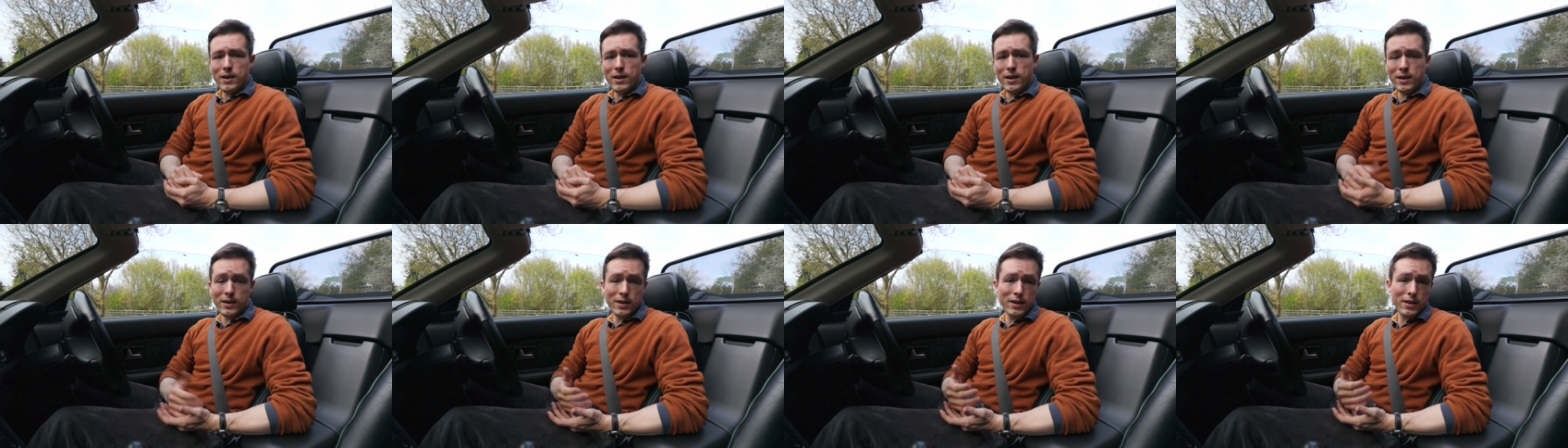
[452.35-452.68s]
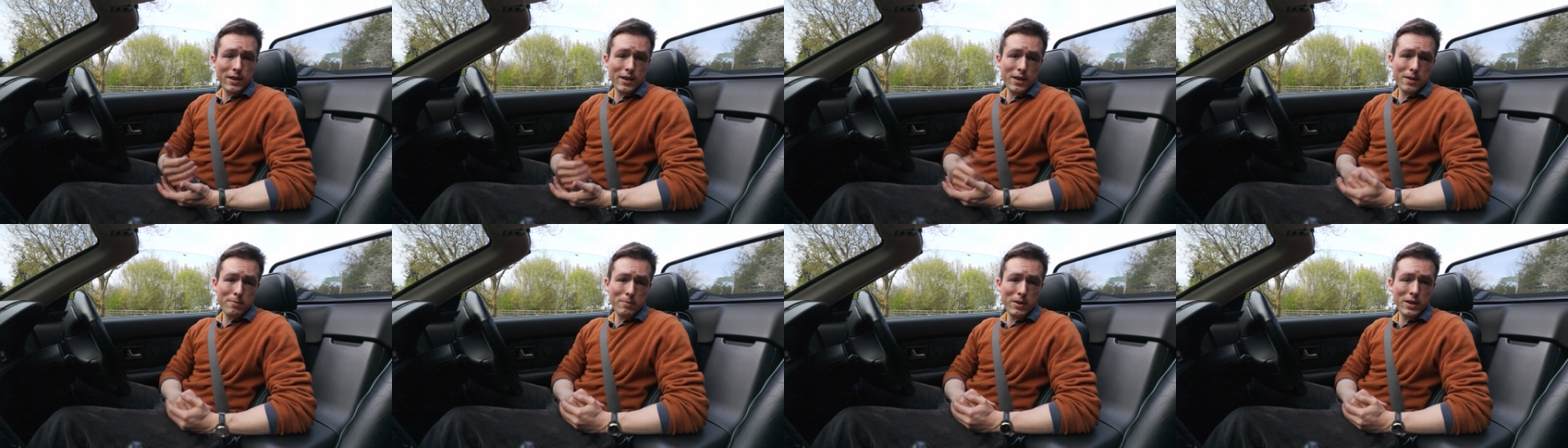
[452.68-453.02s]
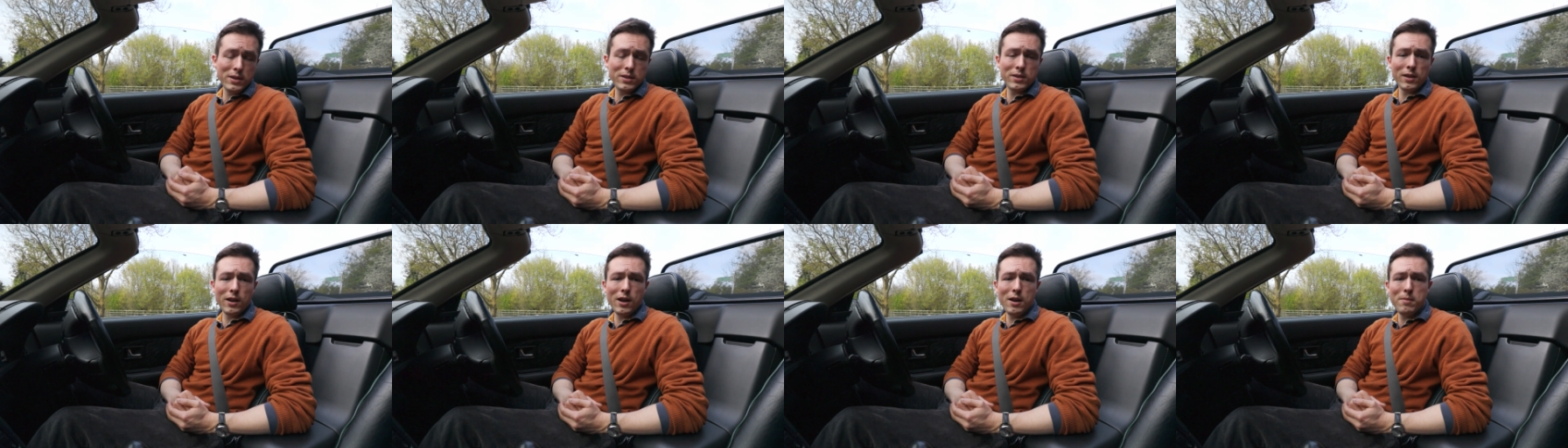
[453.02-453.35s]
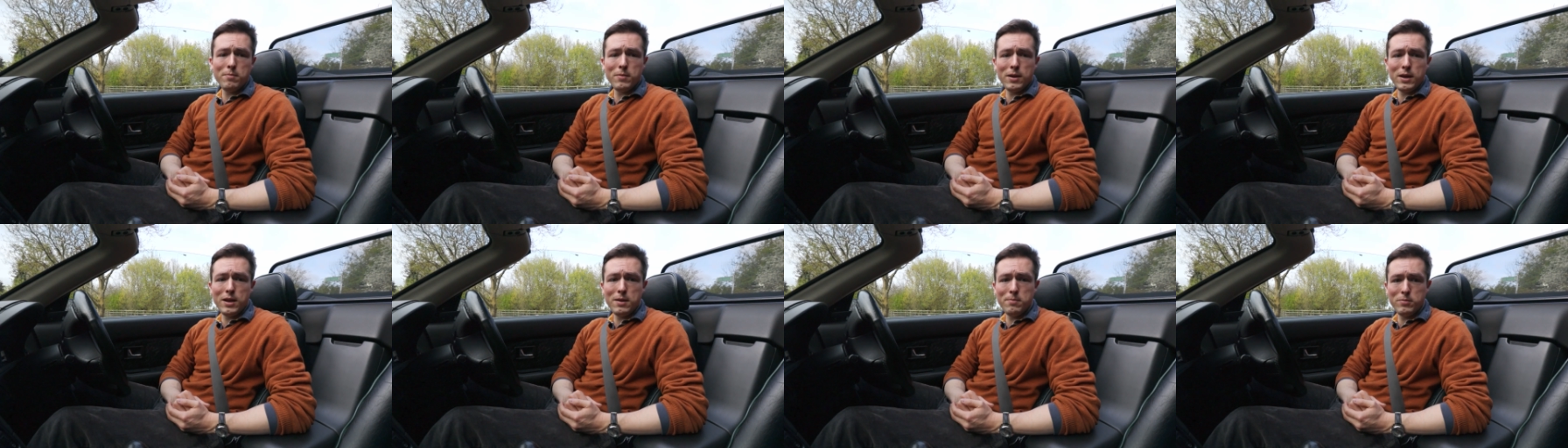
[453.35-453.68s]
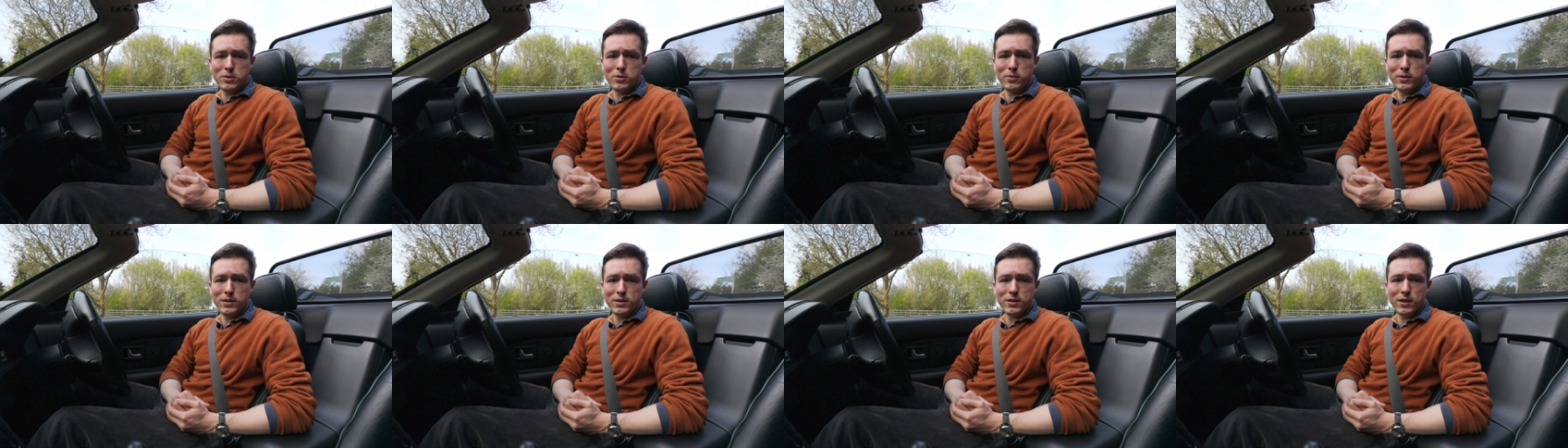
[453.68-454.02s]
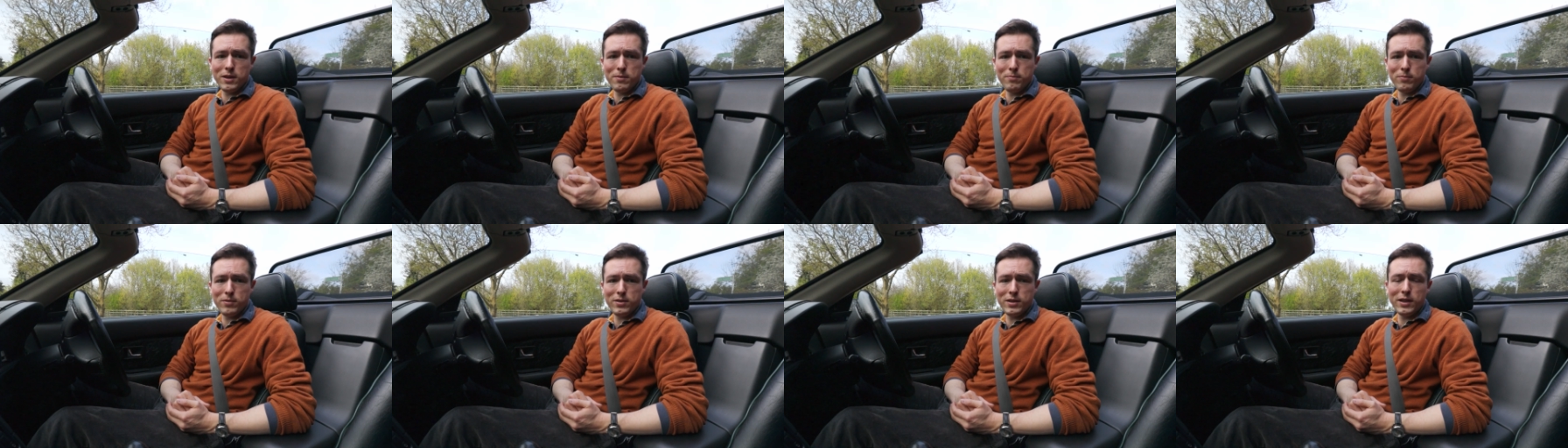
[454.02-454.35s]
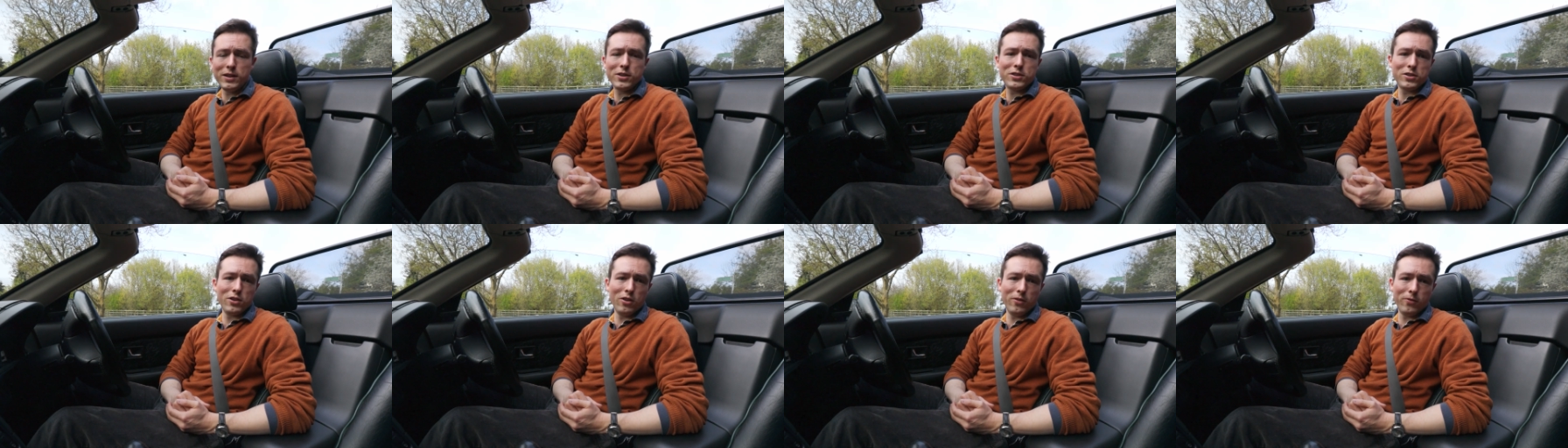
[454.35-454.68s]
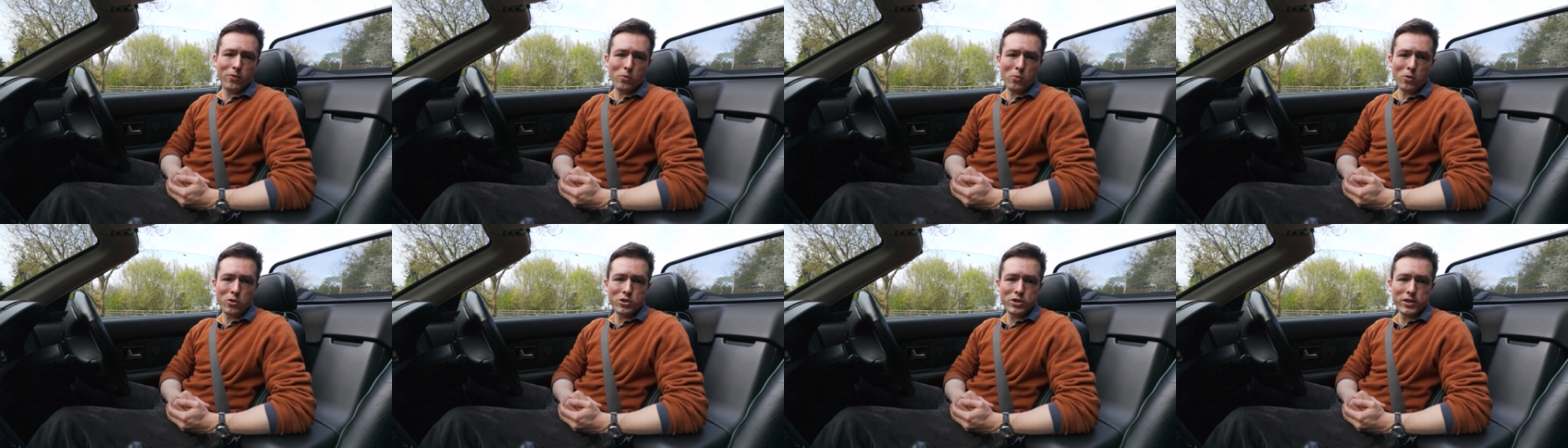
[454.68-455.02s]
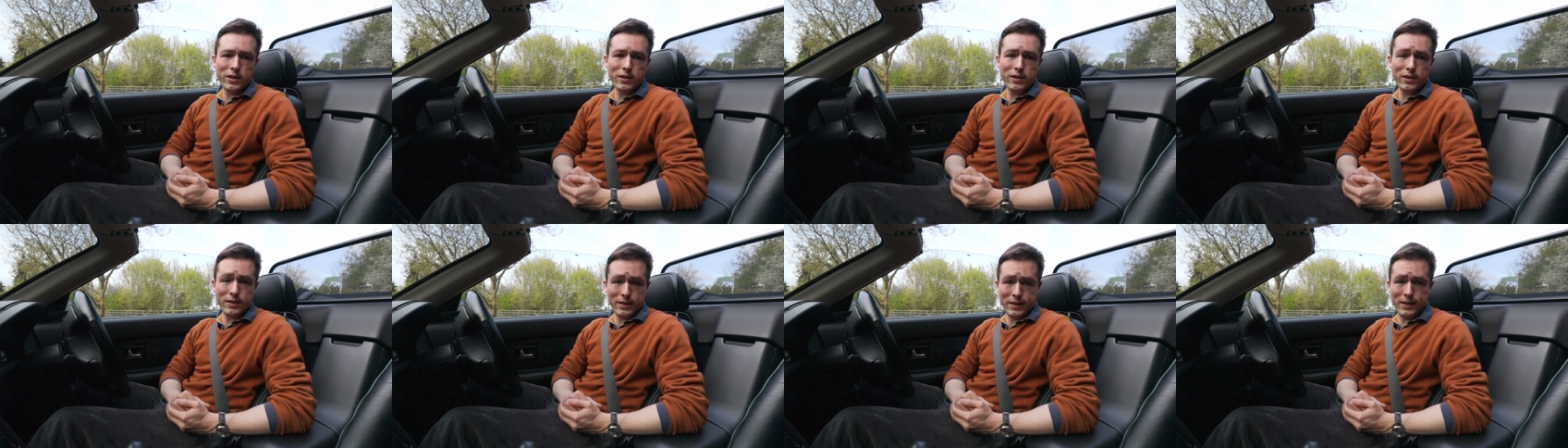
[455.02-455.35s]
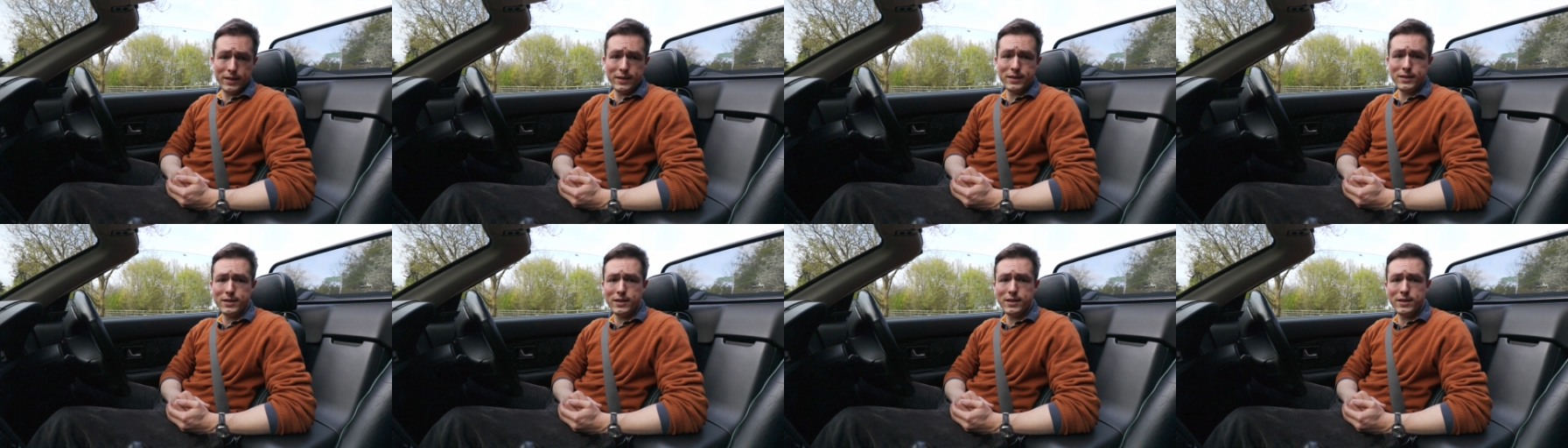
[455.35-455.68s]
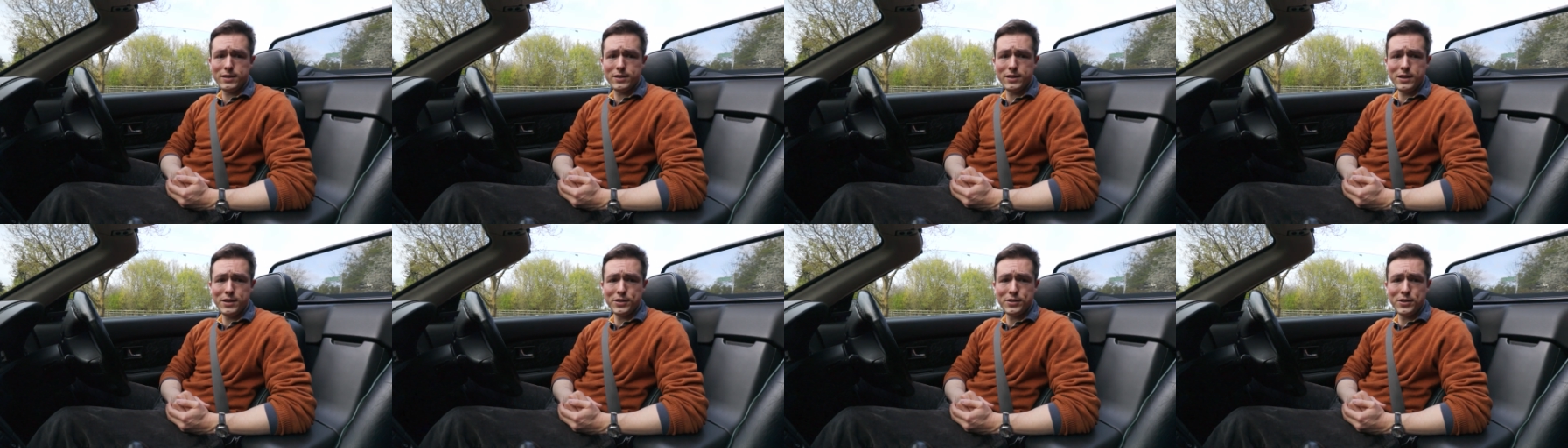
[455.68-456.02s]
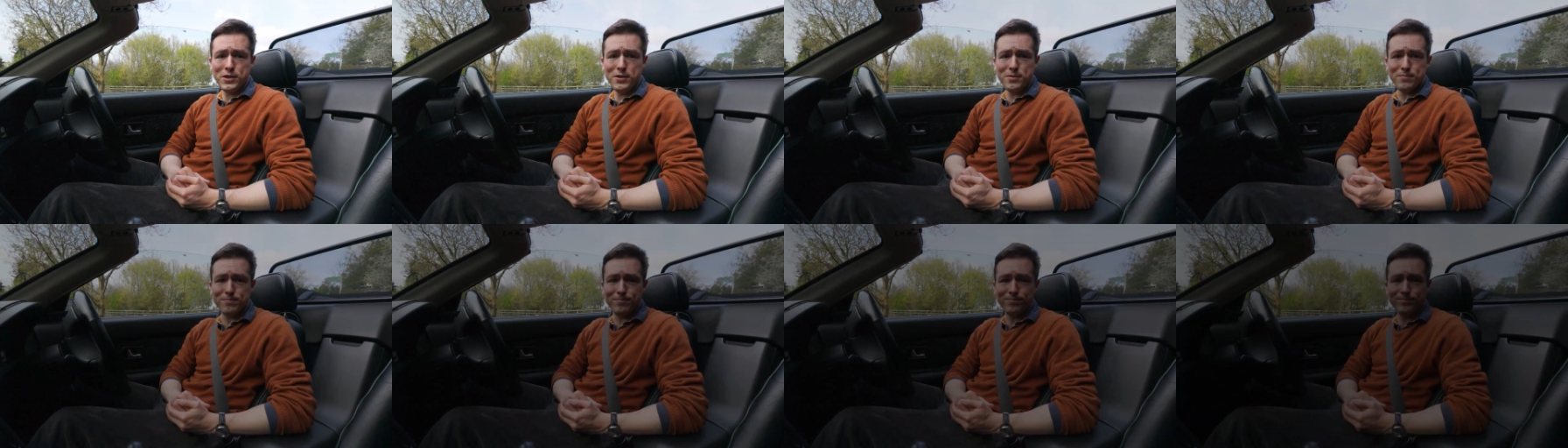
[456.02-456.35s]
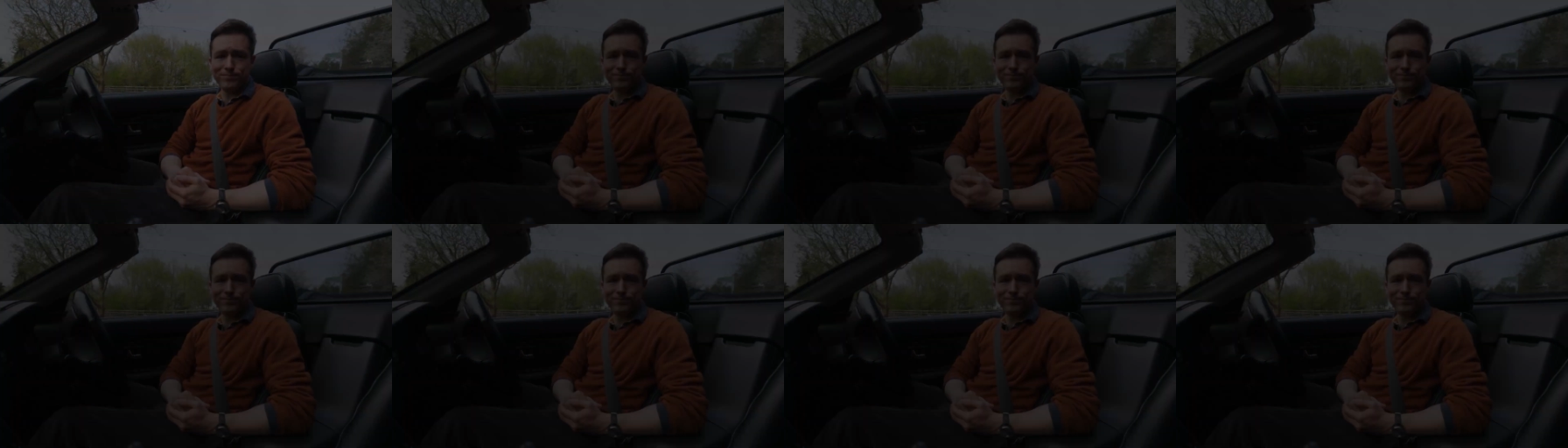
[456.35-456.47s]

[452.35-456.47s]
In the meantime, and in between time, thanks a lot for watching, and see you soon.